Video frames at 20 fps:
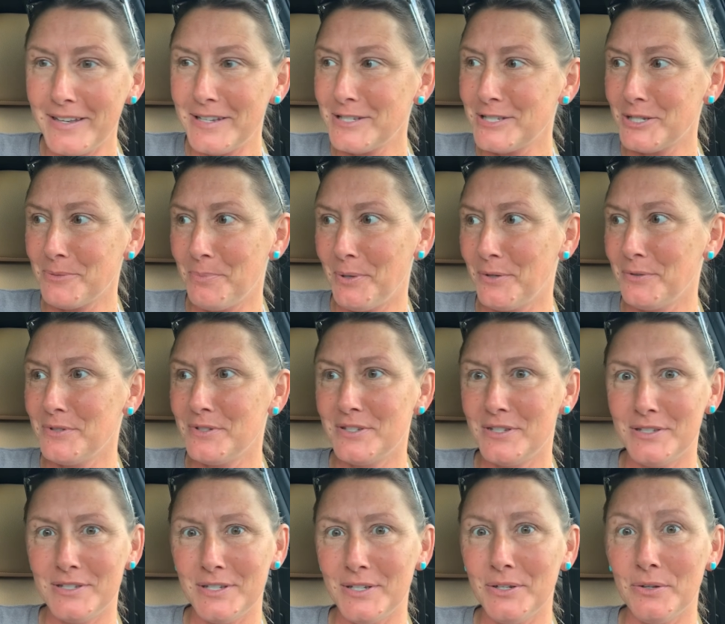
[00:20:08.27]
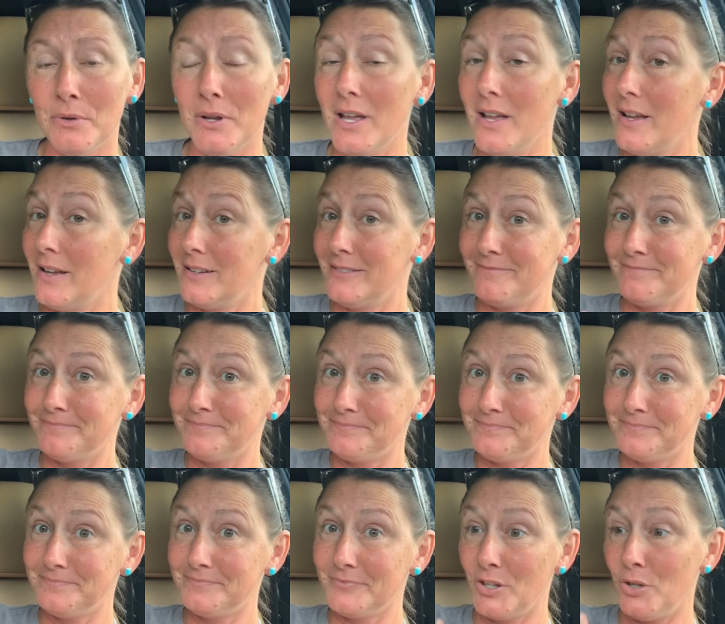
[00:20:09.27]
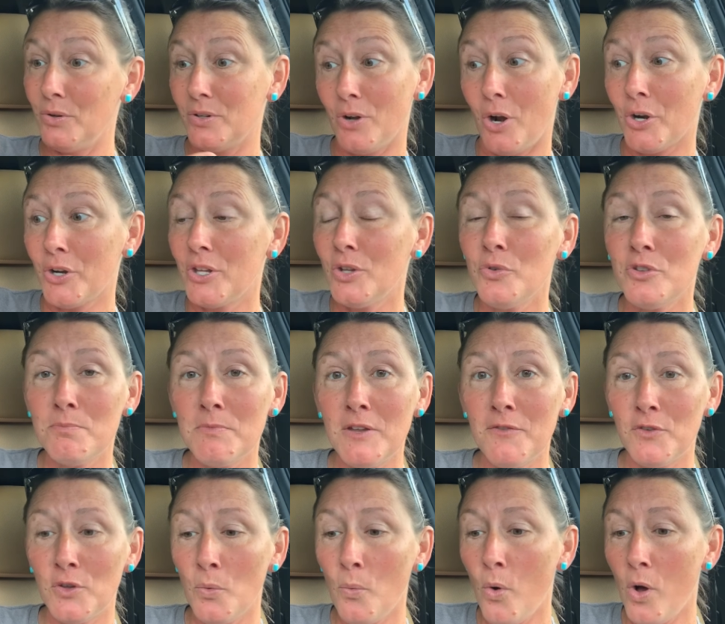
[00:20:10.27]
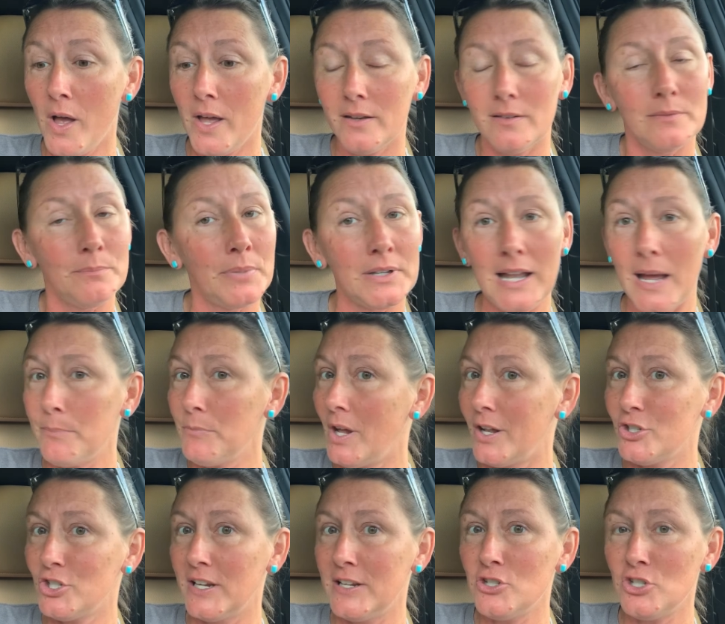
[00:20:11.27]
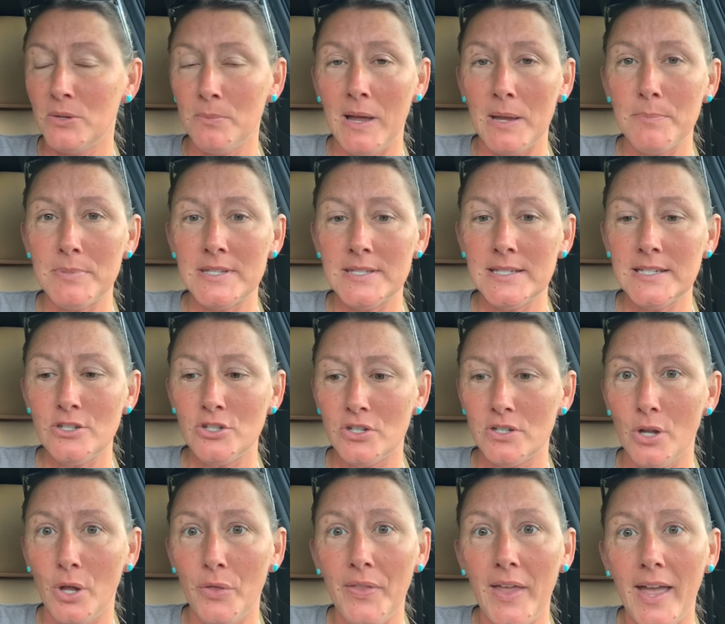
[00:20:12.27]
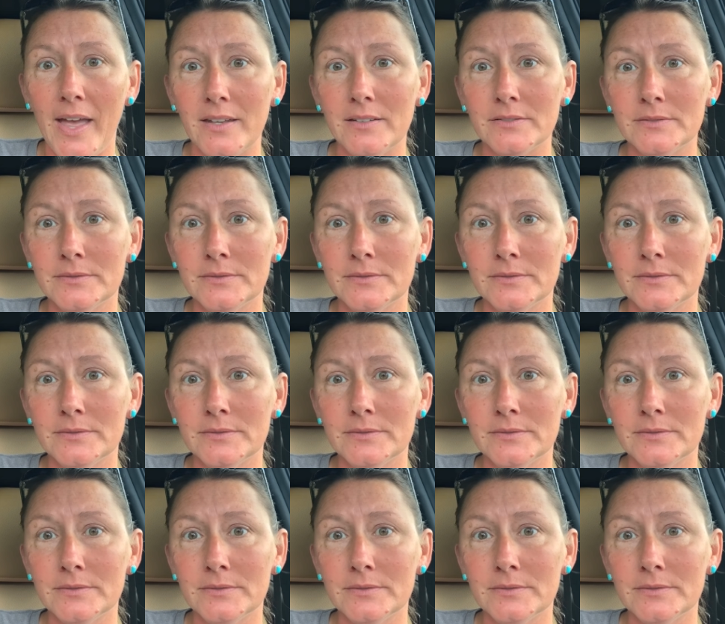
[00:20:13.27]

is supposed to do. You can argue with me if you want, but I'm not changing my position on that.